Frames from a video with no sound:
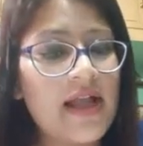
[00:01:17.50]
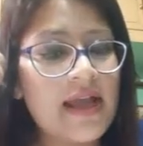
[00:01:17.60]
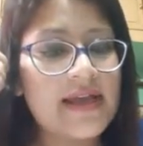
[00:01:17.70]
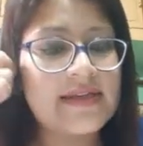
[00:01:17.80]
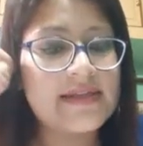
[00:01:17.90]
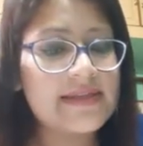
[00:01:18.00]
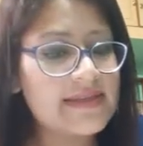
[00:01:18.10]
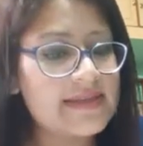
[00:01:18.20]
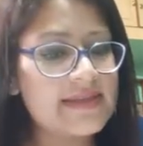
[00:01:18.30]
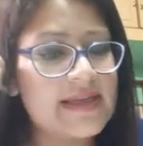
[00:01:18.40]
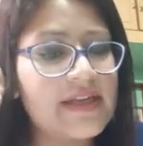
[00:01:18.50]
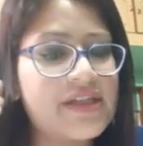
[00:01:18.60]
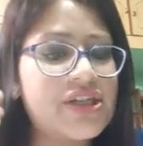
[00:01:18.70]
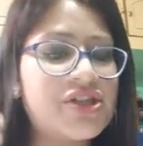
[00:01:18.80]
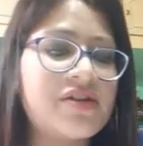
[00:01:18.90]
It is
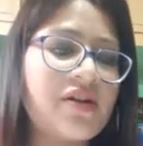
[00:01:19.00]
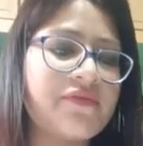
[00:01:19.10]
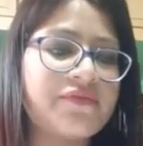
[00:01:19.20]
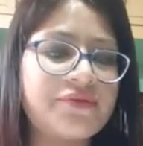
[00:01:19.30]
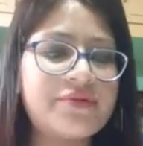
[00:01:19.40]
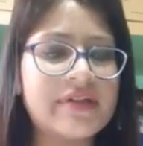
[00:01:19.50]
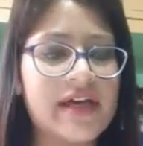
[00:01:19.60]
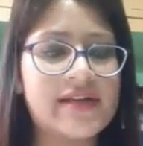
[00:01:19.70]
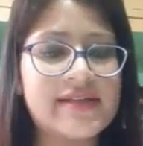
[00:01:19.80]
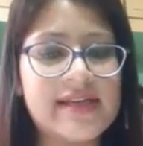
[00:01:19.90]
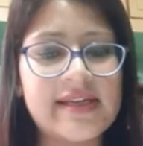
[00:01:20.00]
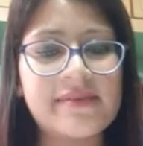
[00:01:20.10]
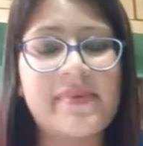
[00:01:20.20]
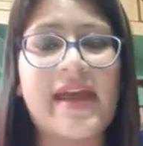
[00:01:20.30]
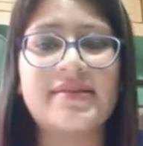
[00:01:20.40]
ingestion of food
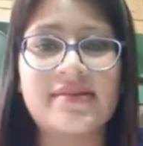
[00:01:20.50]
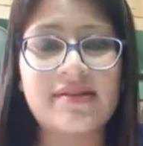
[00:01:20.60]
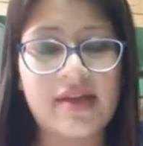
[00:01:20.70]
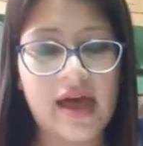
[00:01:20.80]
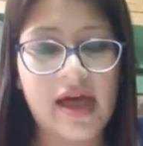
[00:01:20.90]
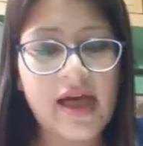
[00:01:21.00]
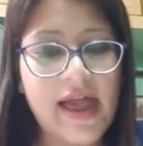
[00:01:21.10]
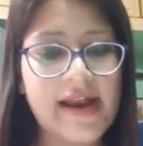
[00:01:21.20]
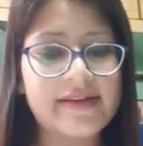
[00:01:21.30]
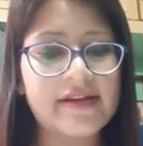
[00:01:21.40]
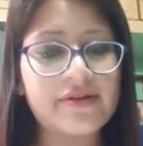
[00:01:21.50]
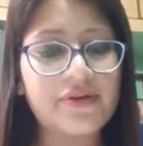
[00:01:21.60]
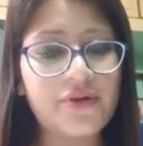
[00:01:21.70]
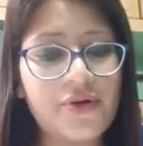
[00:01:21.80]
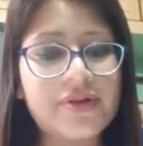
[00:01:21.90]
containing bacteria and then
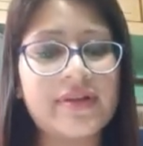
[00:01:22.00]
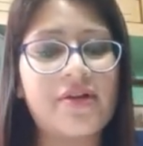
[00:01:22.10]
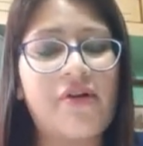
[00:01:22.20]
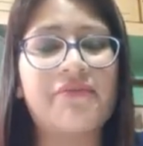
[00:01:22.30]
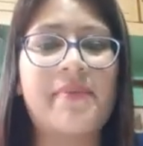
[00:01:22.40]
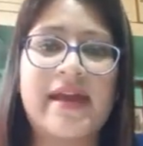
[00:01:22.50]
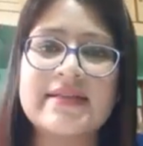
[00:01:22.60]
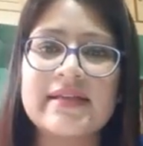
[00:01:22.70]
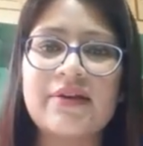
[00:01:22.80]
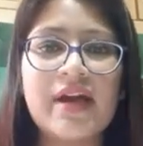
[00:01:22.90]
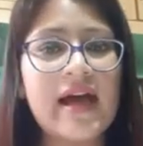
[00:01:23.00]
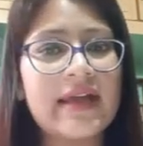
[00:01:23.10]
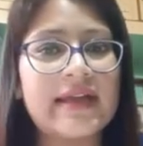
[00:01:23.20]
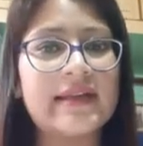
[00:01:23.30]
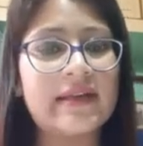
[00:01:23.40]
growth of bacteria
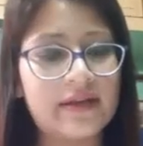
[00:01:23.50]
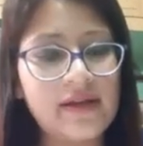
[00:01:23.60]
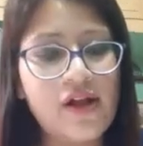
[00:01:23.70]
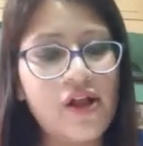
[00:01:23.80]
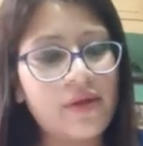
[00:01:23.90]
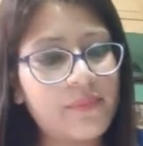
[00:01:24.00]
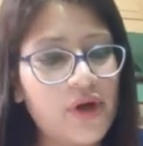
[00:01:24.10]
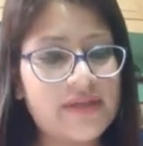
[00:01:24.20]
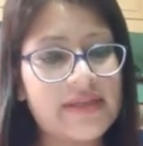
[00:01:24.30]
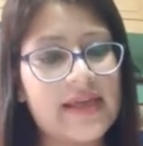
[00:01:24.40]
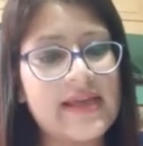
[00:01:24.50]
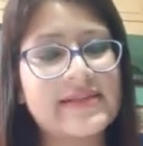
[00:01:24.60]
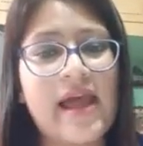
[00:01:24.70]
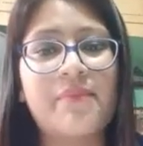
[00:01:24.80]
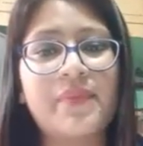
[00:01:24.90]
in the body.
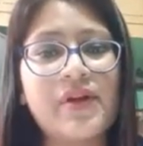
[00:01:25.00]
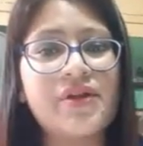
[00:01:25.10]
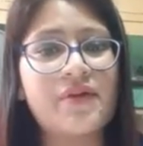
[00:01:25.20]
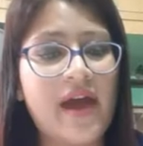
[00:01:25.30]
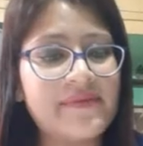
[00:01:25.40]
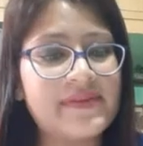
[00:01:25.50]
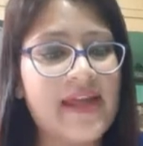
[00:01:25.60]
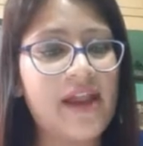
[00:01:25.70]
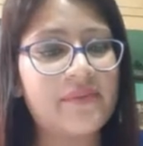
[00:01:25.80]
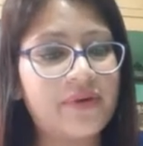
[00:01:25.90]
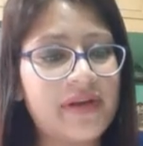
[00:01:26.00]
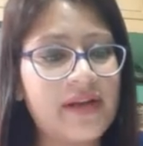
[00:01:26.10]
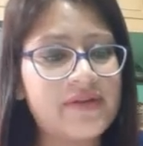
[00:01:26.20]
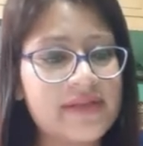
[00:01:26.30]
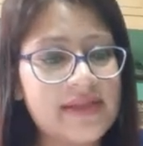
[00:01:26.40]
Example, you have
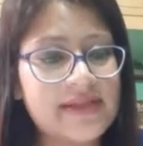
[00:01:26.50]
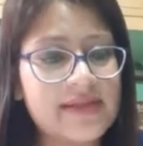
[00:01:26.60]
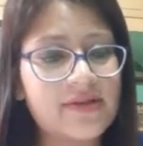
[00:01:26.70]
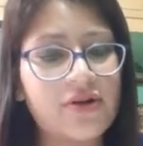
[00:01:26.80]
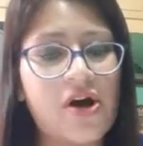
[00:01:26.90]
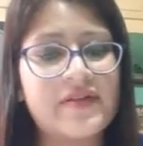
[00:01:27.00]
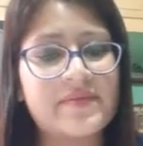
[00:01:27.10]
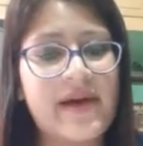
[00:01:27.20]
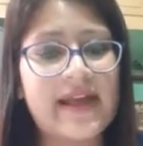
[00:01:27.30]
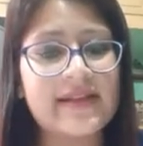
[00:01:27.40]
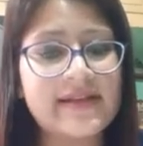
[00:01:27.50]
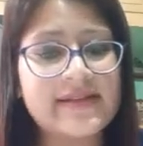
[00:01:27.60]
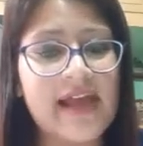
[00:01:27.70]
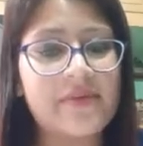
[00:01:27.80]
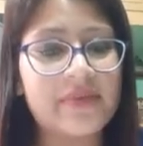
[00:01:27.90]
salmonellosis caused by the
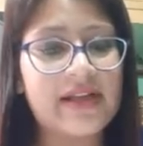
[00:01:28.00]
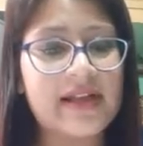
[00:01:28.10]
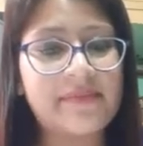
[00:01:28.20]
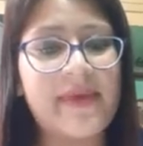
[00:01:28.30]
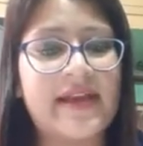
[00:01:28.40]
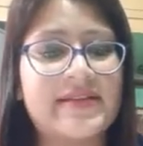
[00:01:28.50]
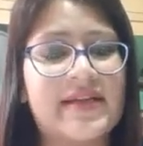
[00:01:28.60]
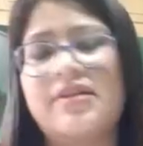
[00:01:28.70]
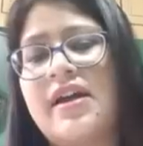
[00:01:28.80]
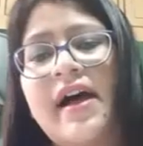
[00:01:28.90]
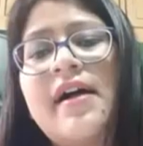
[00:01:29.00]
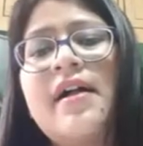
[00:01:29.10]
salmonella bacteria.